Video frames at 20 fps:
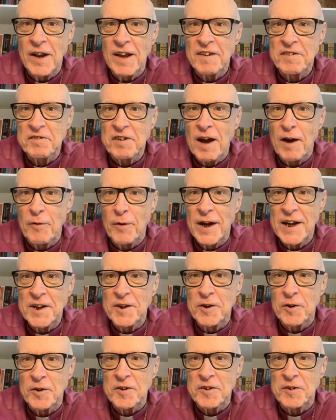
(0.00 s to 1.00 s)
less how I
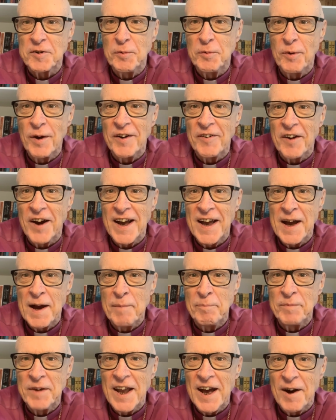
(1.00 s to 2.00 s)
got to where I
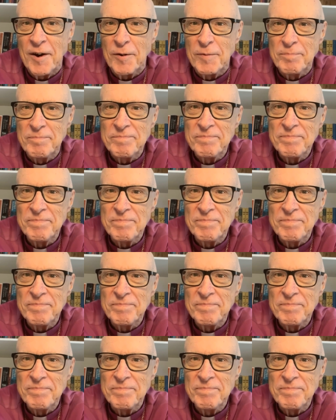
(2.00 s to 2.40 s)
am now.